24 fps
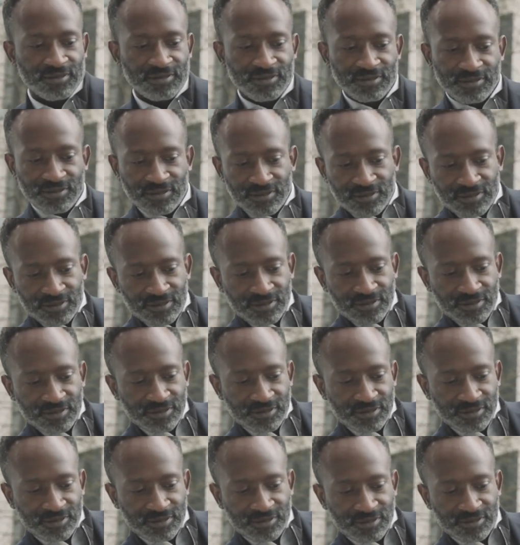mm-hmm, through
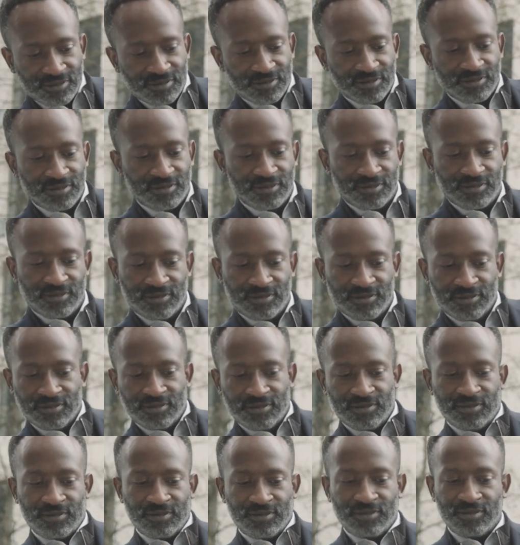this year so far.
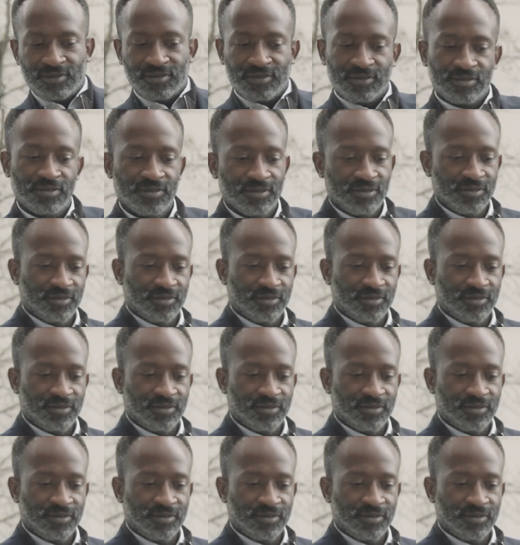So they're